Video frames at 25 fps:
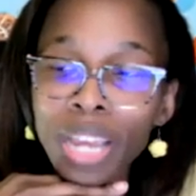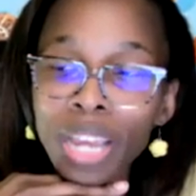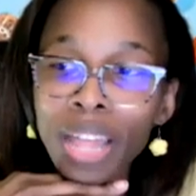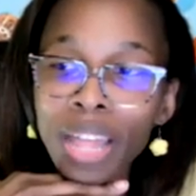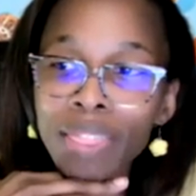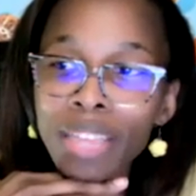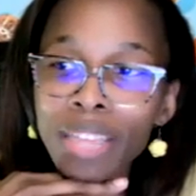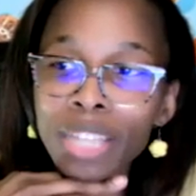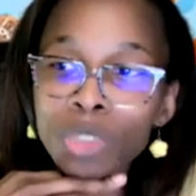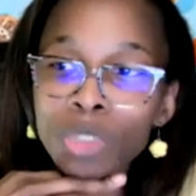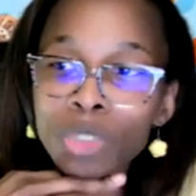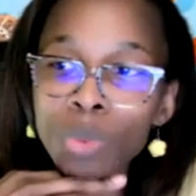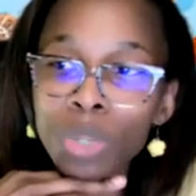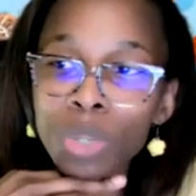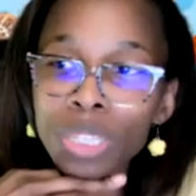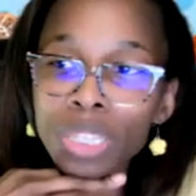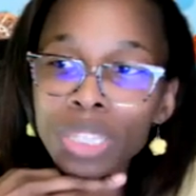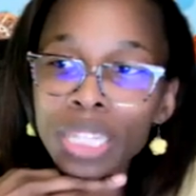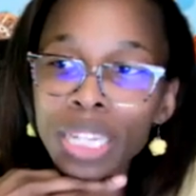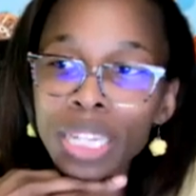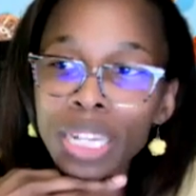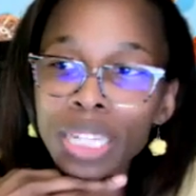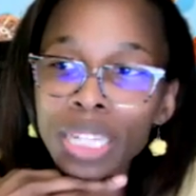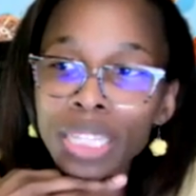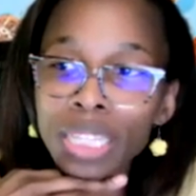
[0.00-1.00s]
And that's one
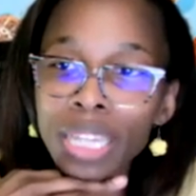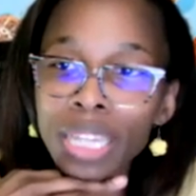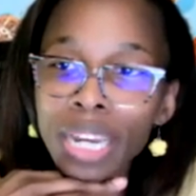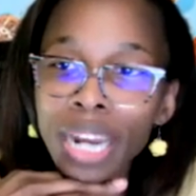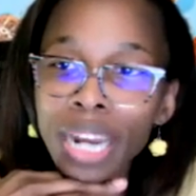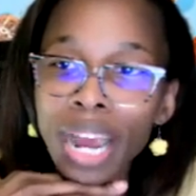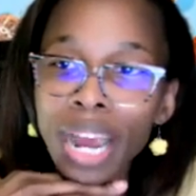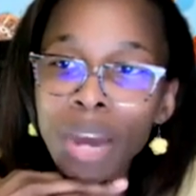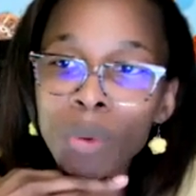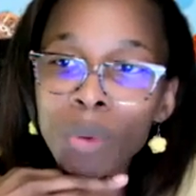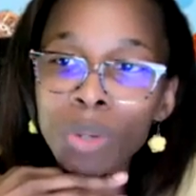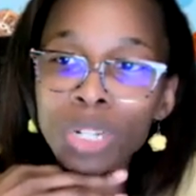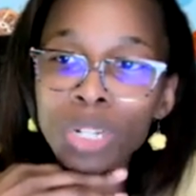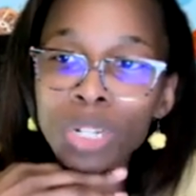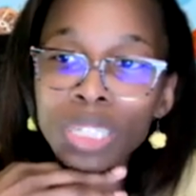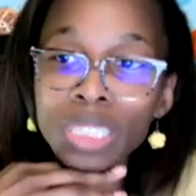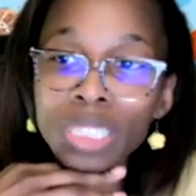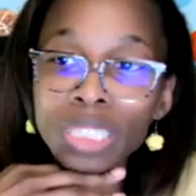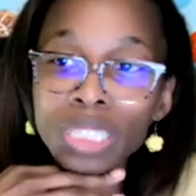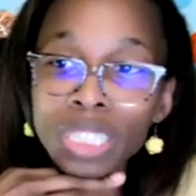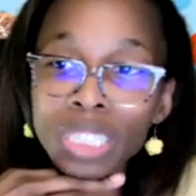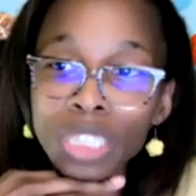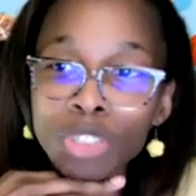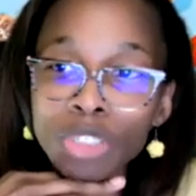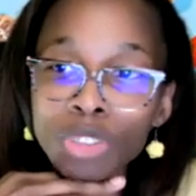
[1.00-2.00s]
thing that I want to
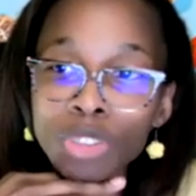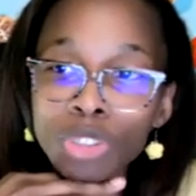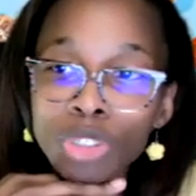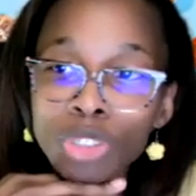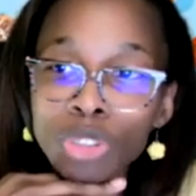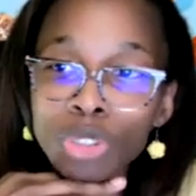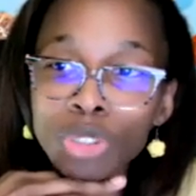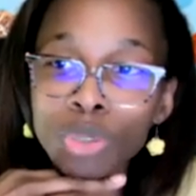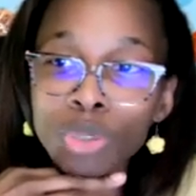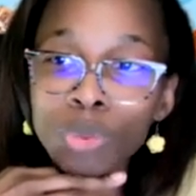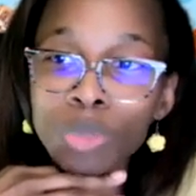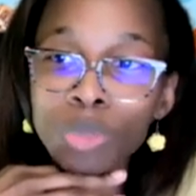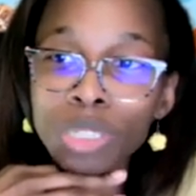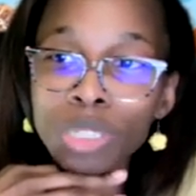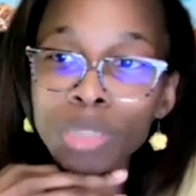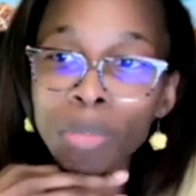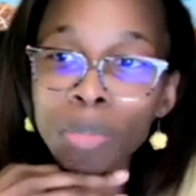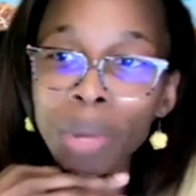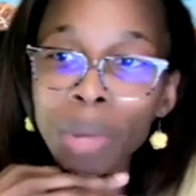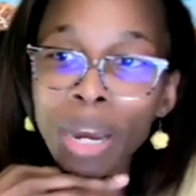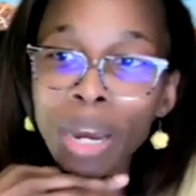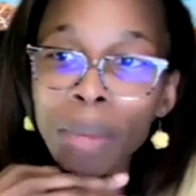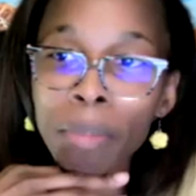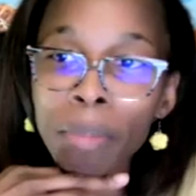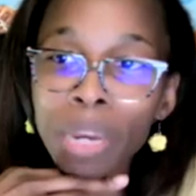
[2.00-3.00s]
continue to do with
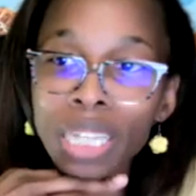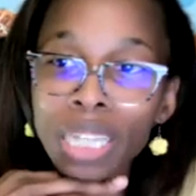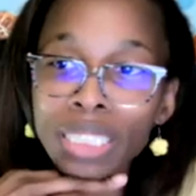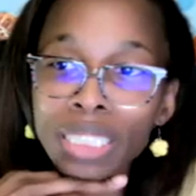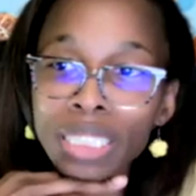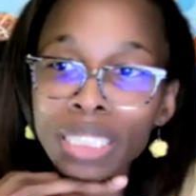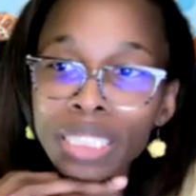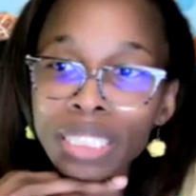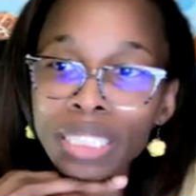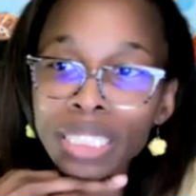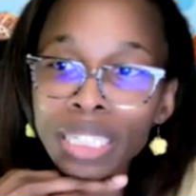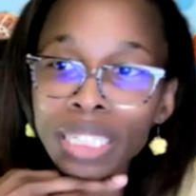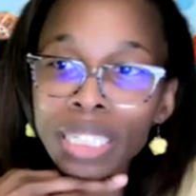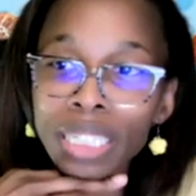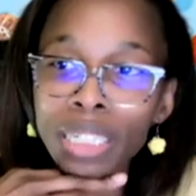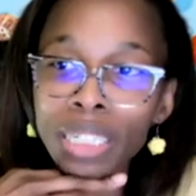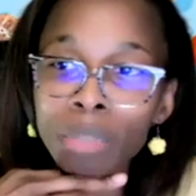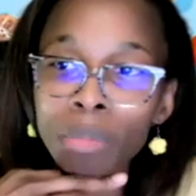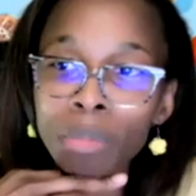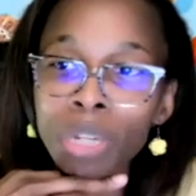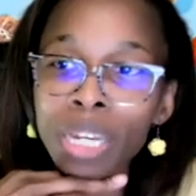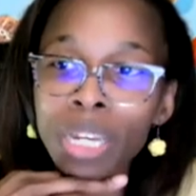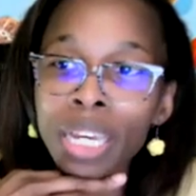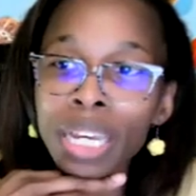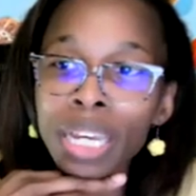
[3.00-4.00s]
my amazing
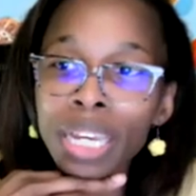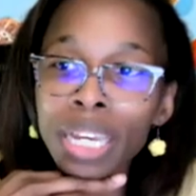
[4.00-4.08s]
team,